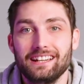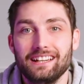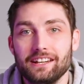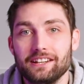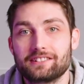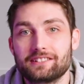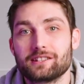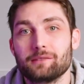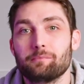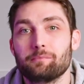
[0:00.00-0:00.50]

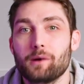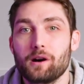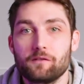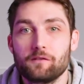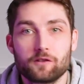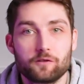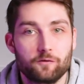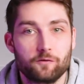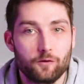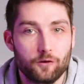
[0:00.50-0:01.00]
It's a
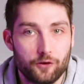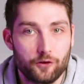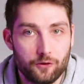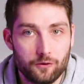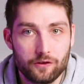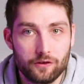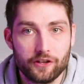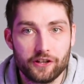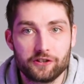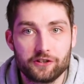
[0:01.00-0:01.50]
powerful
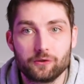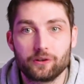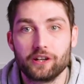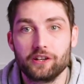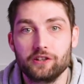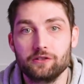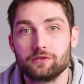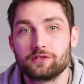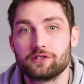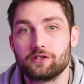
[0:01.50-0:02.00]
tool that you can
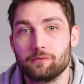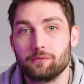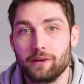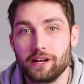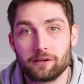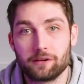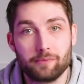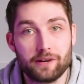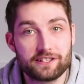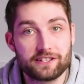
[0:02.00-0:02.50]
use to
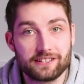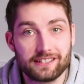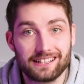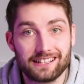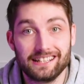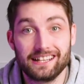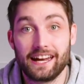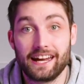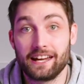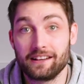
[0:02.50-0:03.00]
make
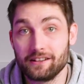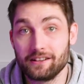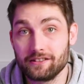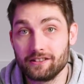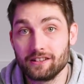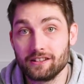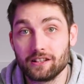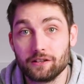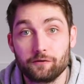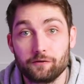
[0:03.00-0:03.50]
basically
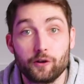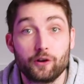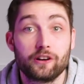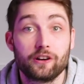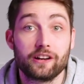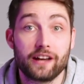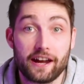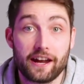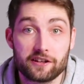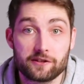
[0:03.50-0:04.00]
anything if you're an
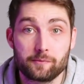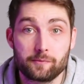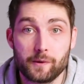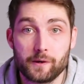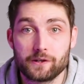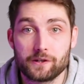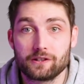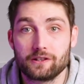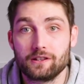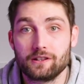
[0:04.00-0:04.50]
expert,